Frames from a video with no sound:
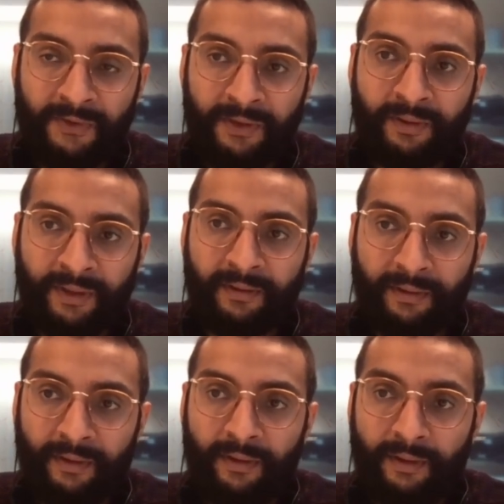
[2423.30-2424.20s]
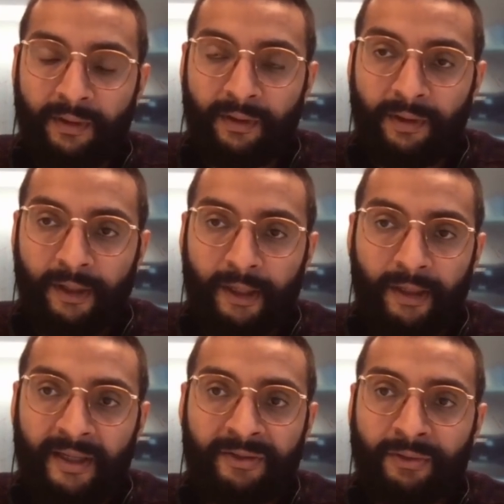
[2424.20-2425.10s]
Absolutely.
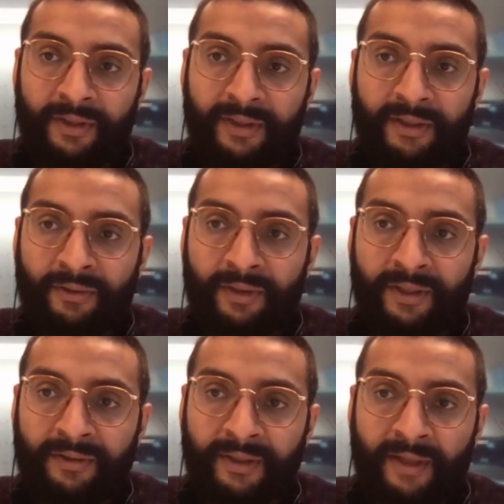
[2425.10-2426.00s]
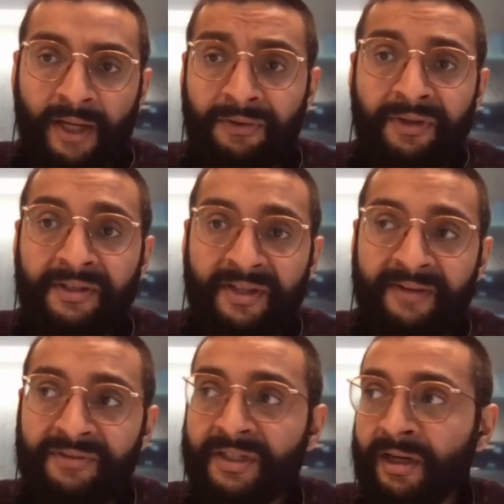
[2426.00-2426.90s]
I totally agree. Other things
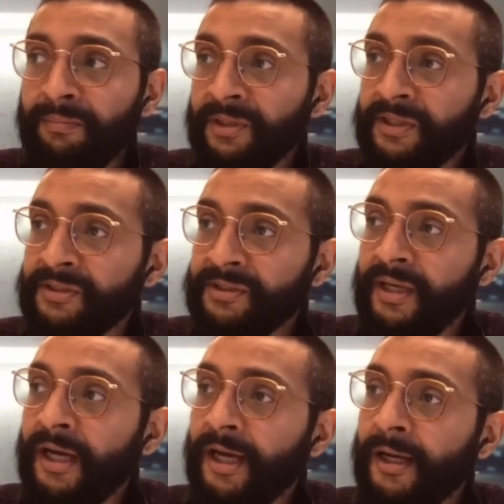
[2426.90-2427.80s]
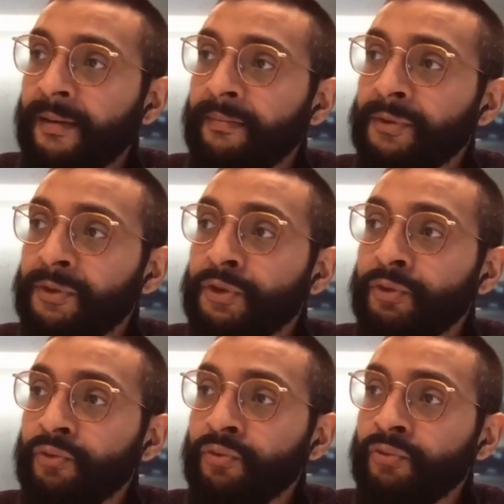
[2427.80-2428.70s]
that I've seen companies
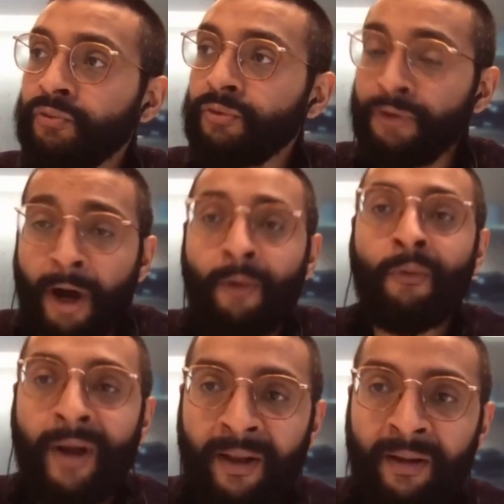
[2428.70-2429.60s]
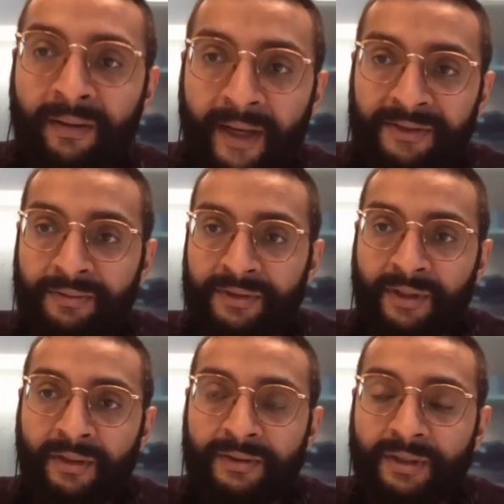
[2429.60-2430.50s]
do not well as a
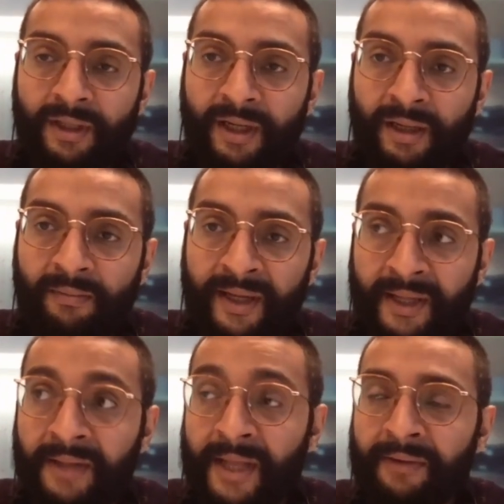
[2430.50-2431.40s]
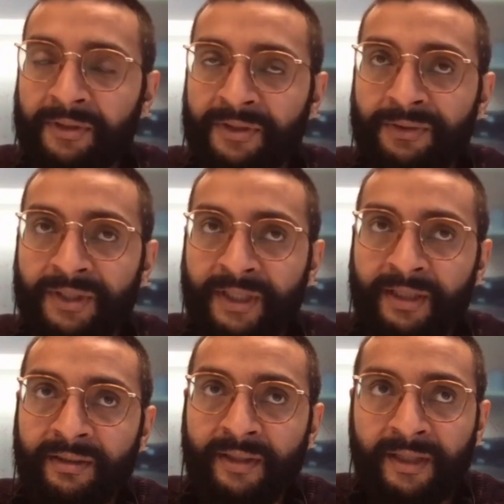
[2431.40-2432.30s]
result, and that
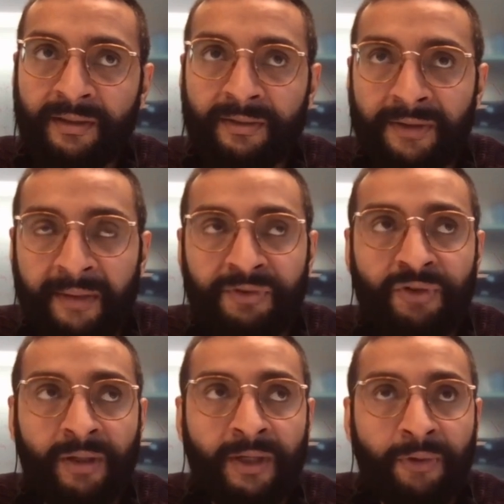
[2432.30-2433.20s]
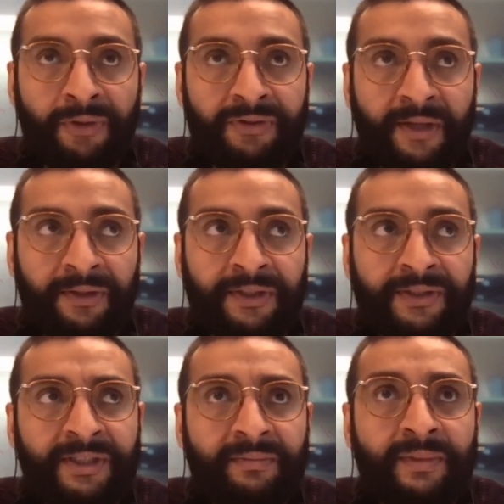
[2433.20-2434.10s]
resulting in them struggling with scaling
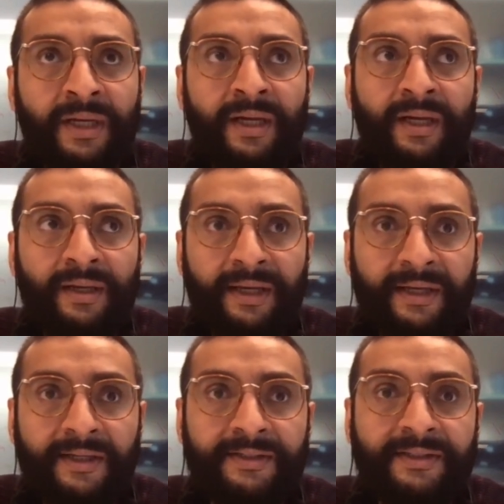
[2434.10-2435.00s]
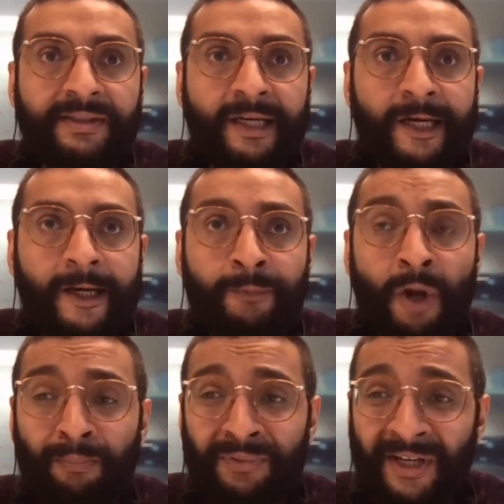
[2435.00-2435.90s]
their team, is
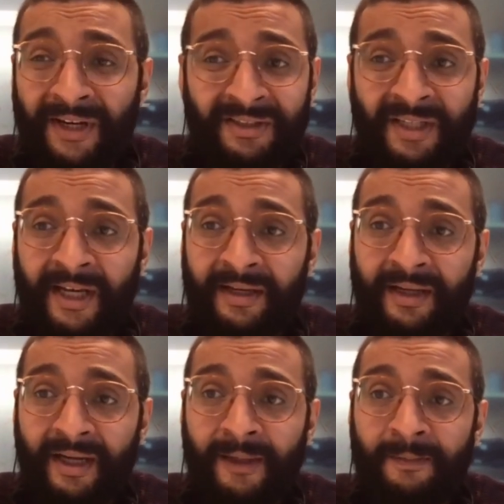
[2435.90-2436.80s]
not setting aside